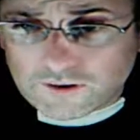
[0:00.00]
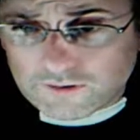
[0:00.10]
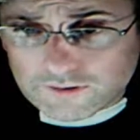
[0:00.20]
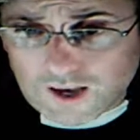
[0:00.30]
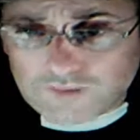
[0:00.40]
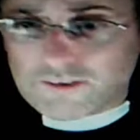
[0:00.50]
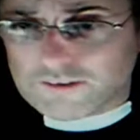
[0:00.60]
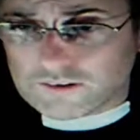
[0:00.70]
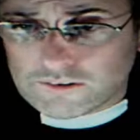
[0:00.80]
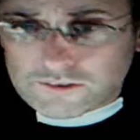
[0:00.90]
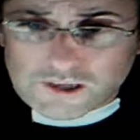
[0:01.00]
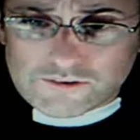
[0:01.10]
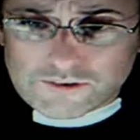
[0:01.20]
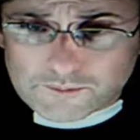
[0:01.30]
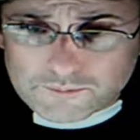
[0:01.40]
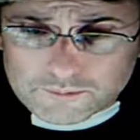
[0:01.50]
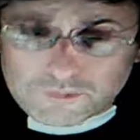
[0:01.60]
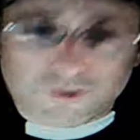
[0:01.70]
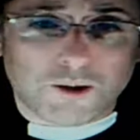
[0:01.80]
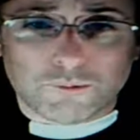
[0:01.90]
for having such daydreams,
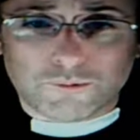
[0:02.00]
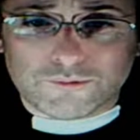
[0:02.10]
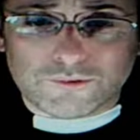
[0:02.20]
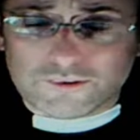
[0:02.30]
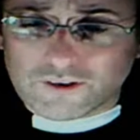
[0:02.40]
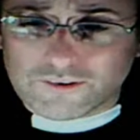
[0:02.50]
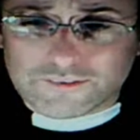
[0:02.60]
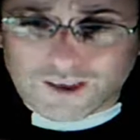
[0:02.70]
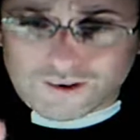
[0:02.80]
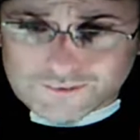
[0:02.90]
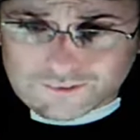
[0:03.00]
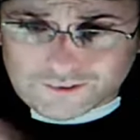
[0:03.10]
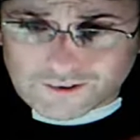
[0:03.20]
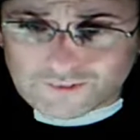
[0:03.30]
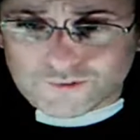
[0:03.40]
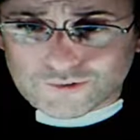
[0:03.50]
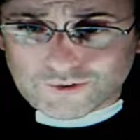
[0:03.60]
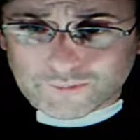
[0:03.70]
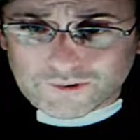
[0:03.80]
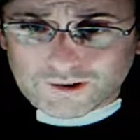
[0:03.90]
but I will discuss that in another
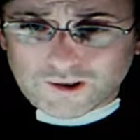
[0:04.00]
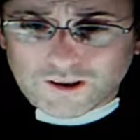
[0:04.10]
sermon.